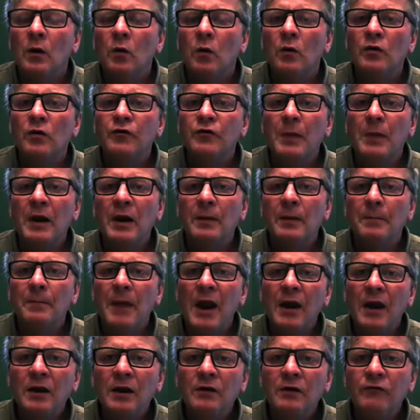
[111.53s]
It's been a
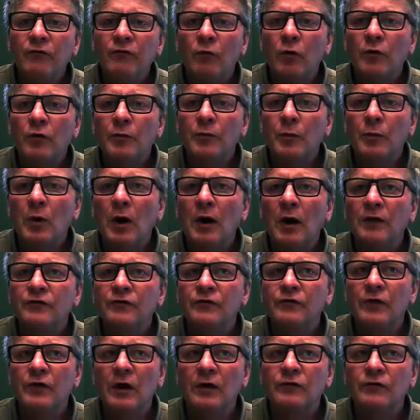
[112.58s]
back and forth
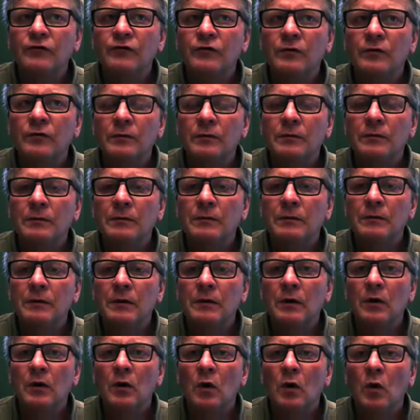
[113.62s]
process
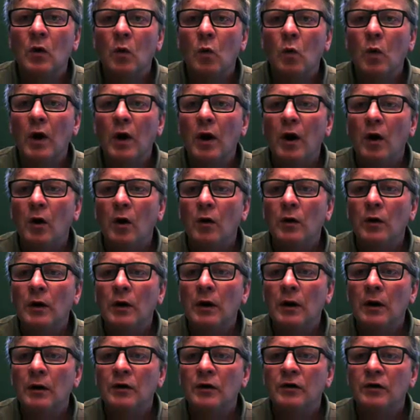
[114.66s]
where
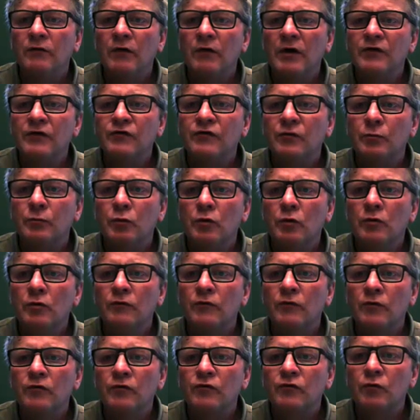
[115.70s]
device
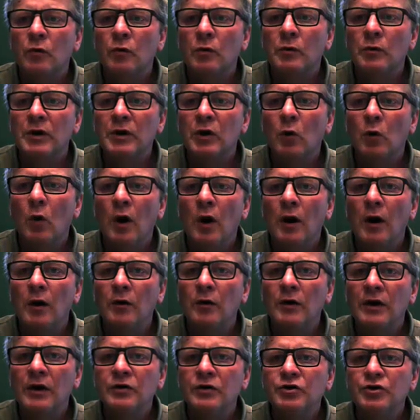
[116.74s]
approvals were
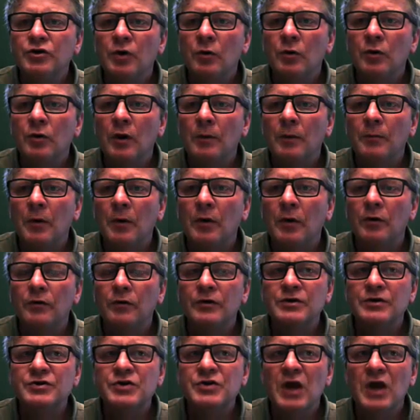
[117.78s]
required and showed up under
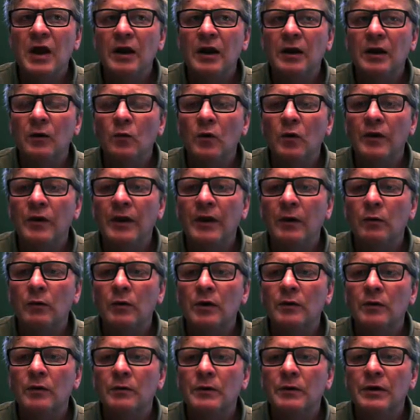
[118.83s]
this heading when they
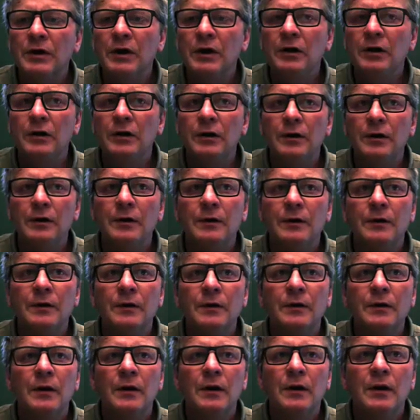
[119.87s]
were needed.
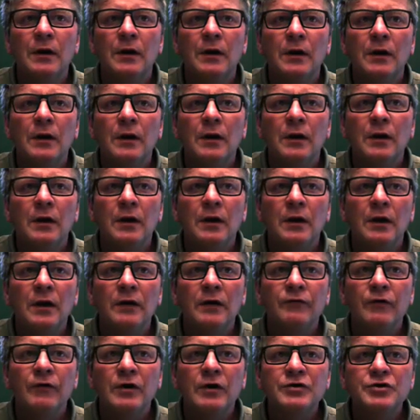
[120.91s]

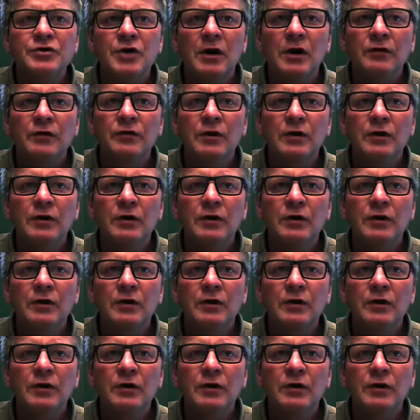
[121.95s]
If I check